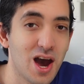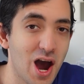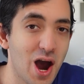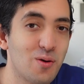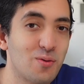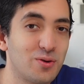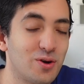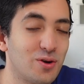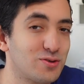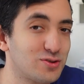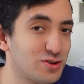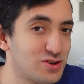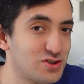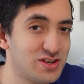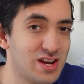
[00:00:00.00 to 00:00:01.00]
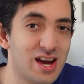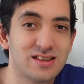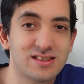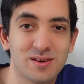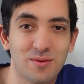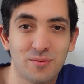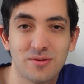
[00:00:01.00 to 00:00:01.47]
I want to also share
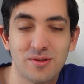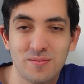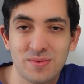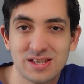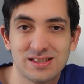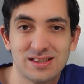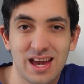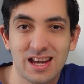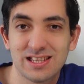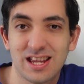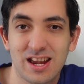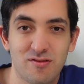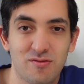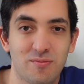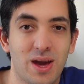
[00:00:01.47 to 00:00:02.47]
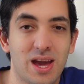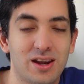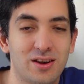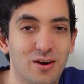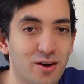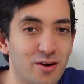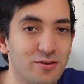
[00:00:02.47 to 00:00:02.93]
some of the mistakes that I've
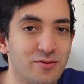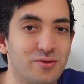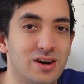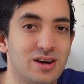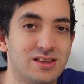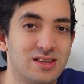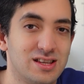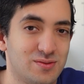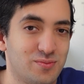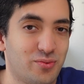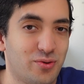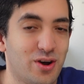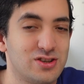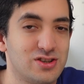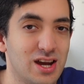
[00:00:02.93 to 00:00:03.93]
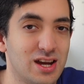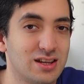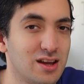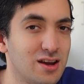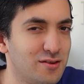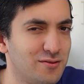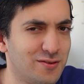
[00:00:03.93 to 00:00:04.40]
made over this
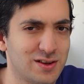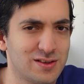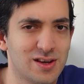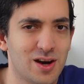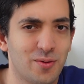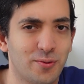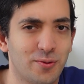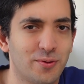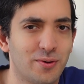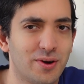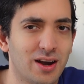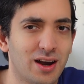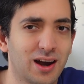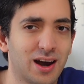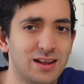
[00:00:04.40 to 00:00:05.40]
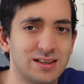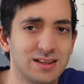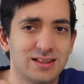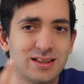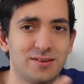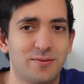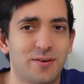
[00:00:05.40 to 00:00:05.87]
project. For example,
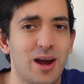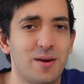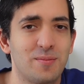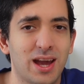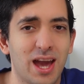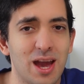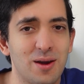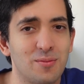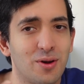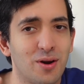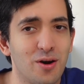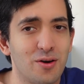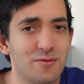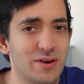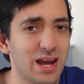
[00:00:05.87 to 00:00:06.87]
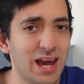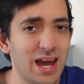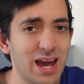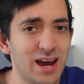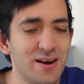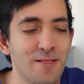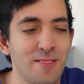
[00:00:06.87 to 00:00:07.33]
cutting this fiber cable over
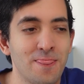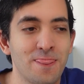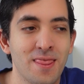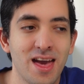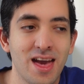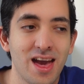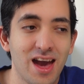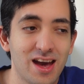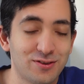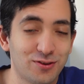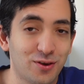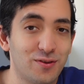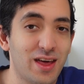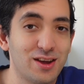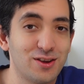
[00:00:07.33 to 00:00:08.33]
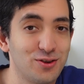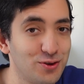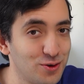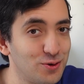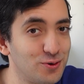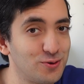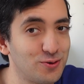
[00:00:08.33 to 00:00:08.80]
here, so that
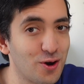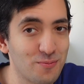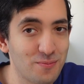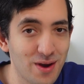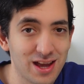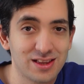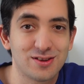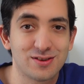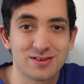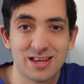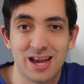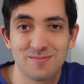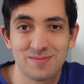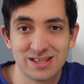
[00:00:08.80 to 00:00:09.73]
you don't make the same